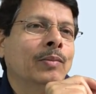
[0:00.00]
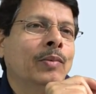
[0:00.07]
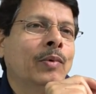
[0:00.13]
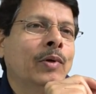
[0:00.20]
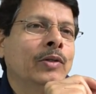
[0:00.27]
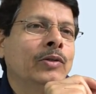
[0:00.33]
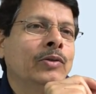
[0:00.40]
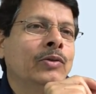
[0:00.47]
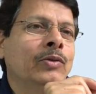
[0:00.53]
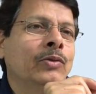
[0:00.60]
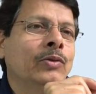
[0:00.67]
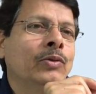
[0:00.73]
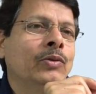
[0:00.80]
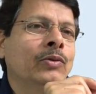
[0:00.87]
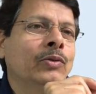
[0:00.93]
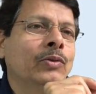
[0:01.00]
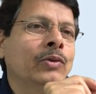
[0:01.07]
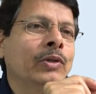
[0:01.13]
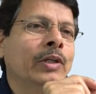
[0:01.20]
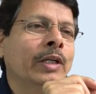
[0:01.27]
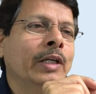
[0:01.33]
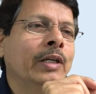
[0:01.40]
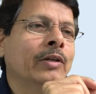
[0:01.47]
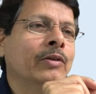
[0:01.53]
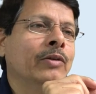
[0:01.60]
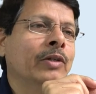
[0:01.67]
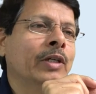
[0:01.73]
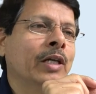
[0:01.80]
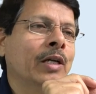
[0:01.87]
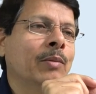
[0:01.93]
positive to
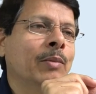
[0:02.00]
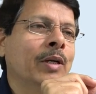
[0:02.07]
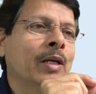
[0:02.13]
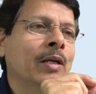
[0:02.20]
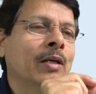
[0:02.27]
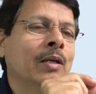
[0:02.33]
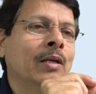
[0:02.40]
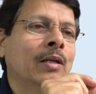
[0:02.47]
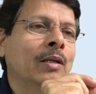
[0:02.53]
negative terminal,